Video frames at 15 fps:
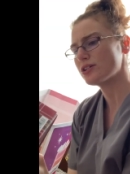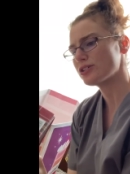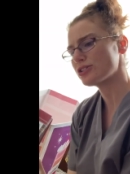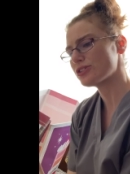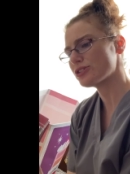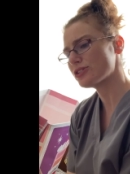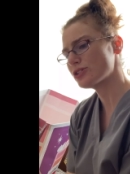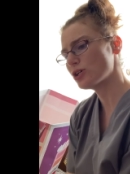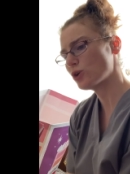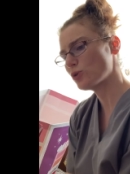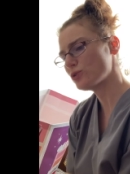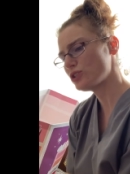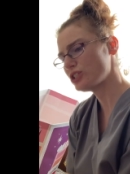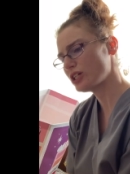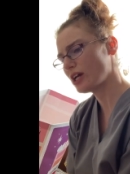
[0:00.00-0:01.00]
Snow
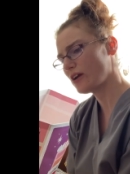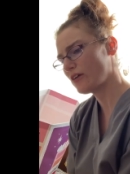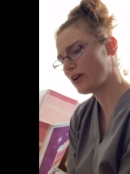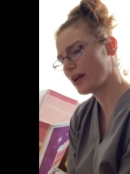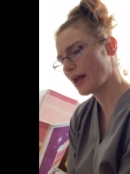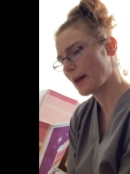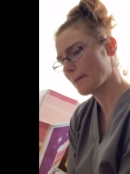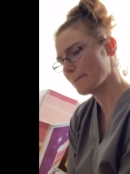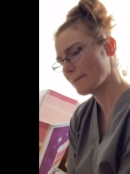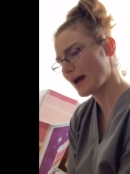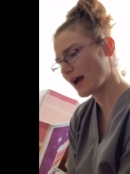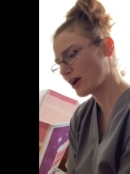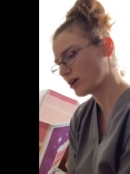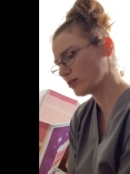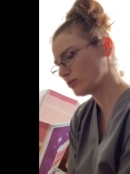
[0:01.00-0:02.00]
cherry and
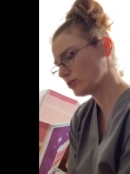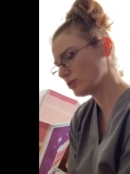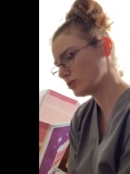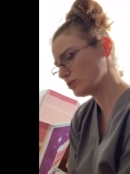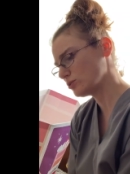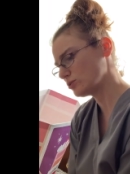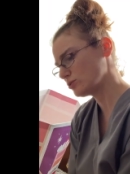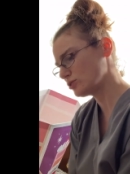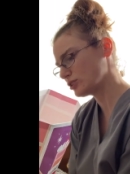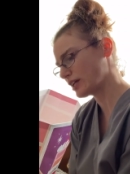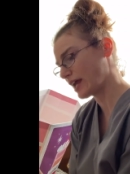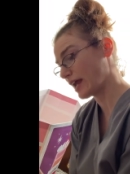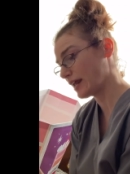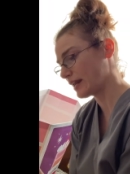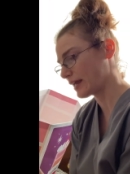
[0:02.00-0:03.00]
macaroon,
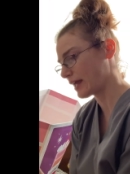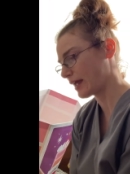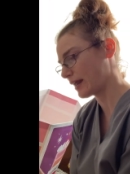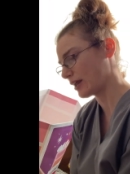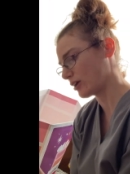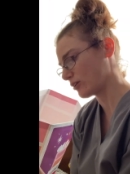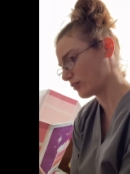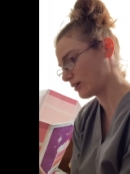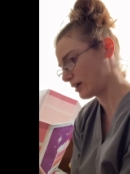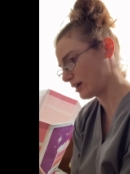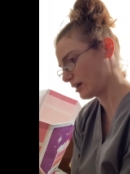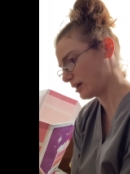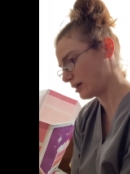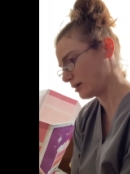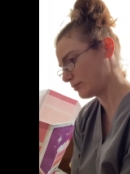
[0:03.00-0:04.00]
candy cane and
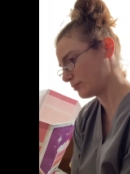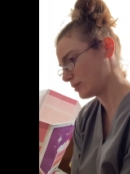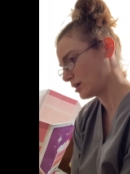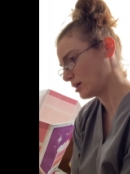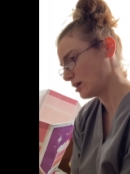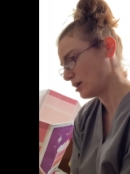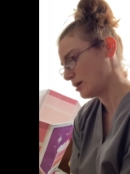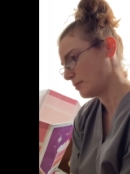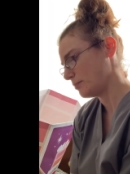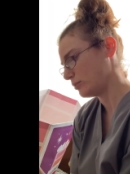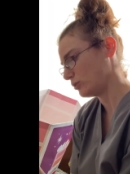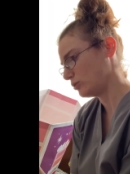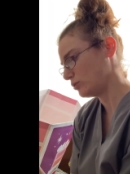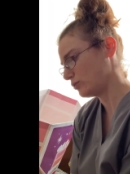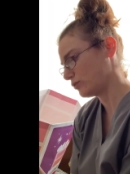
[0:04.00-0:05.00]
cream,
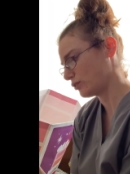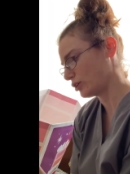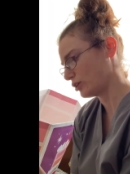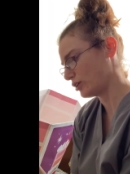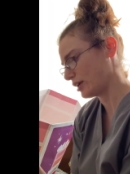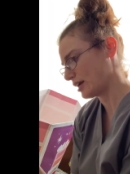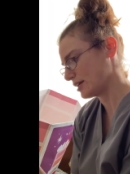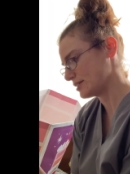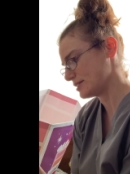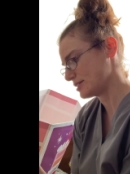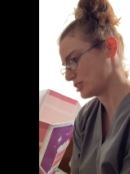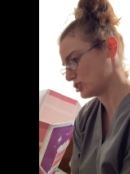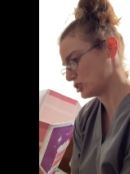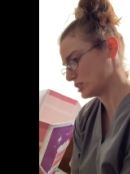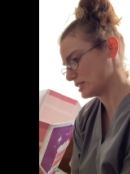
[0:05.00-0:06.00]
blue fern and
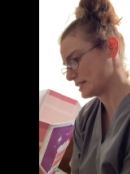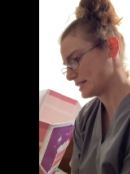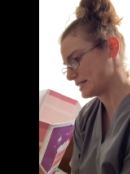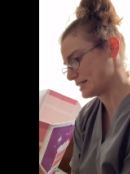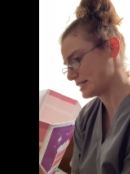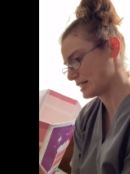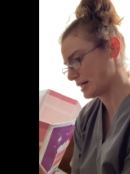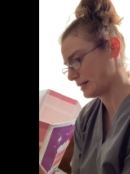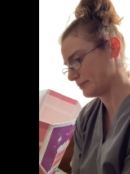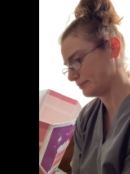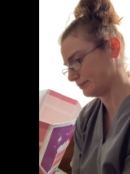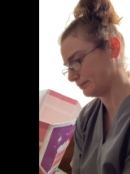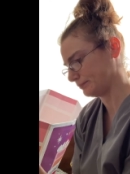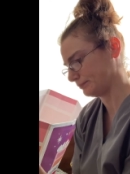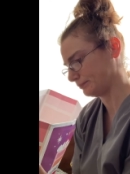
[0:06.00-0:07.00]
citrus.
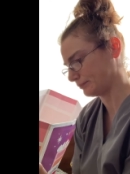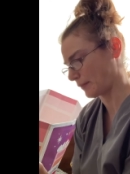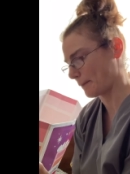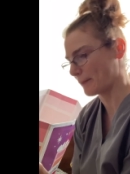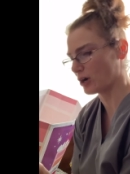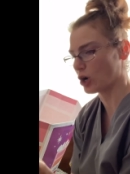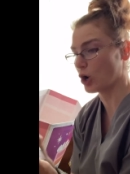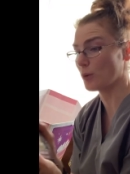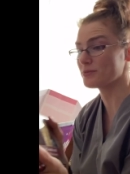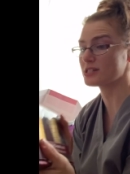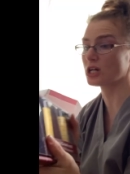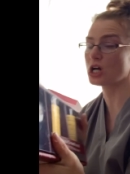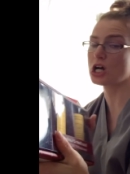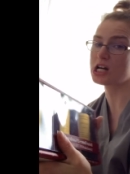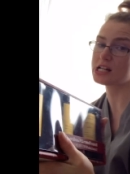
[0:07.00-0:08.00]
Better homes and
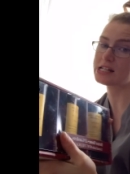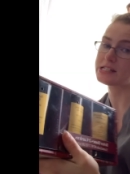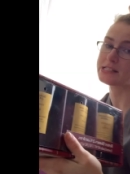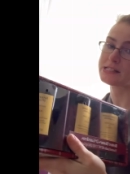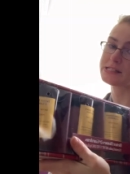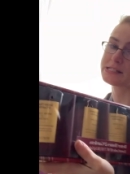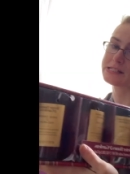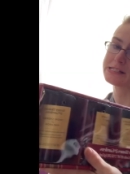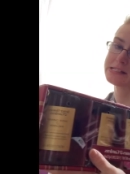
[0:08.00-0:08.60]
gardens.